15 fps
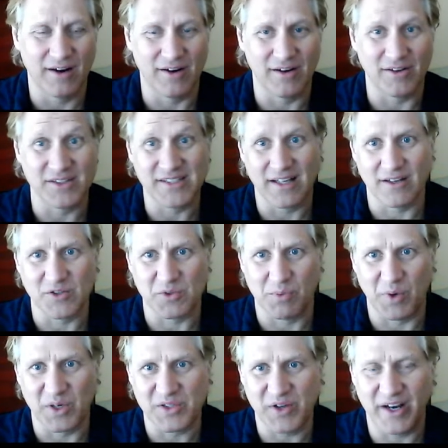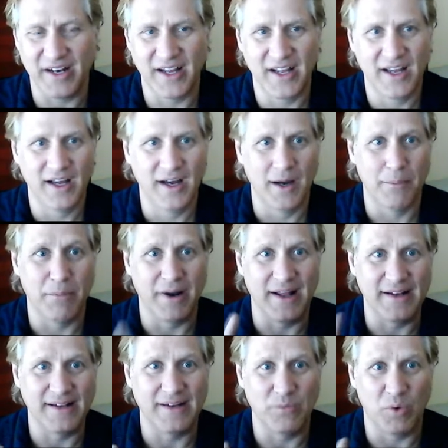or seller's remorse, right? But I
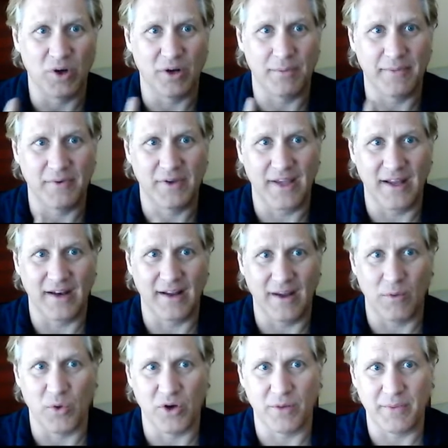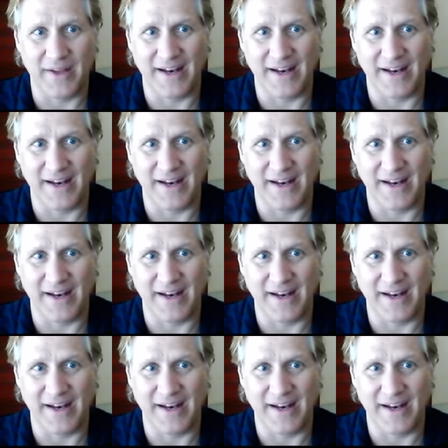wound up getting Allen